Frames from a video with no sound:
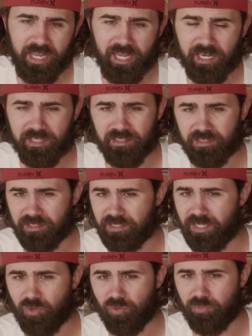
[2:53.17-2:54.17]
and I think
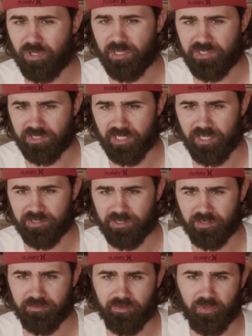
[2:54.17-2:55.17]
that whole project kind of
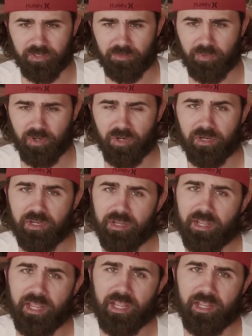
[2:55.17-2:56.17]
started falling apart.
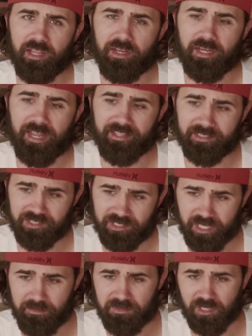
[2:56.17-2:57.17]
And at the
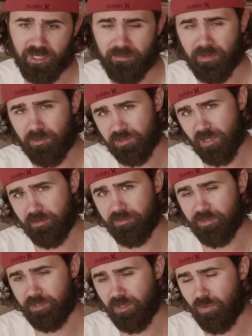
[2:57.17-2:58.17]
same time, I was
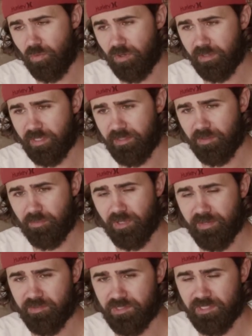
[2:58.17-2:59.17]
offered to go work in the
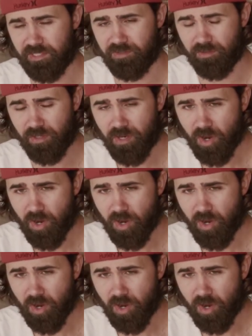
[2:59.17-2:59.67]
private sector.